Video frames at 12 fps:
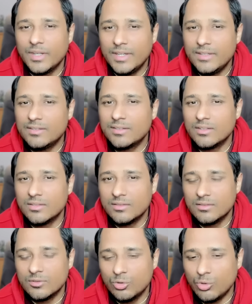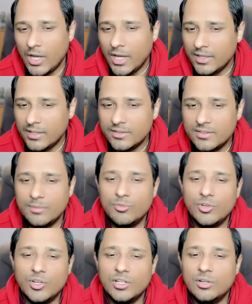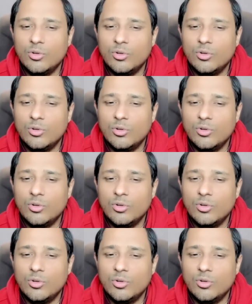is to hire a gym trainer